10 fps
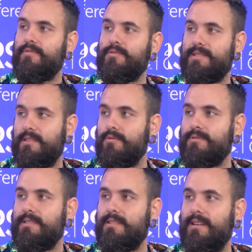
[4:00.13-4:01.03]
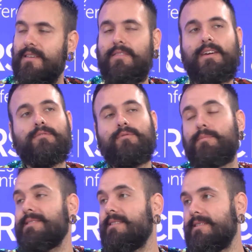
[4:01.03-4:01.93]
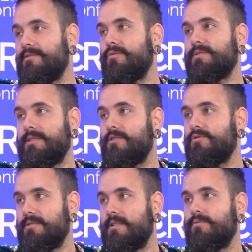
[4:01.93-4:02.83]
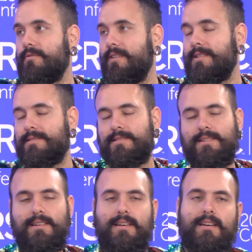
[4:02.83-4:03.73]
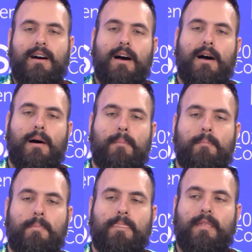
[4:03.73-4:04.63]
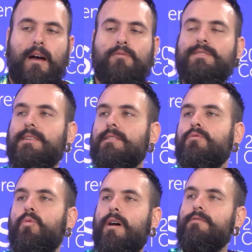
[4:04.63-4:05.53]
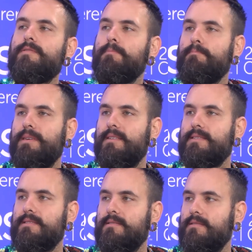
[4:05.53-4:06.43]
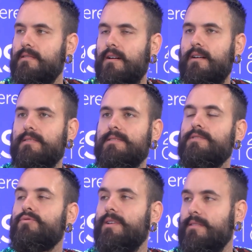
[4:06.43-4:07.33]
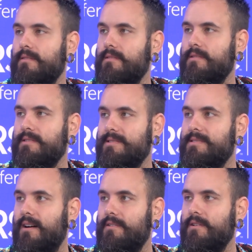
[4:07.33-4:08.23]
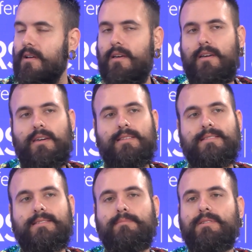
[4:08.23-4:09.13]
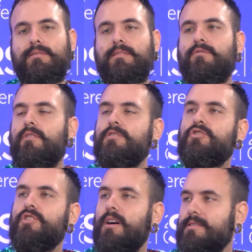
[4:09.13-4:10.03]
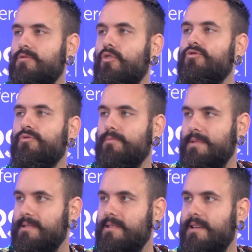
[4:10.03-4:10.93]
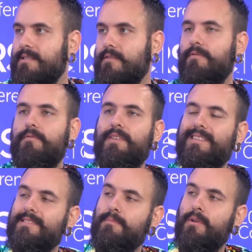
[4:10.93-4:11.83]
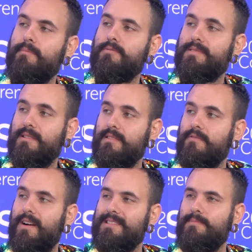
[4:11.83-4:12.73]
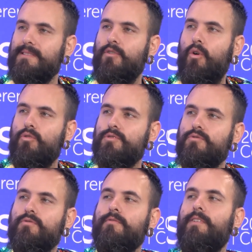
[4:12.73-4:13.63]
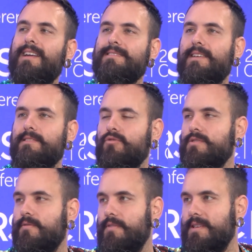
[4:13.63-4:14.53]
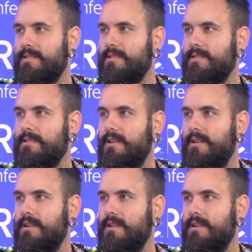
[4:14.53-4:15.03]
security and then remediate those issues that we find. I would say that one of the biggest strengths in STAR is its ability to not just auto-remediate and fix the problems that it finds, but also to validate those fixes.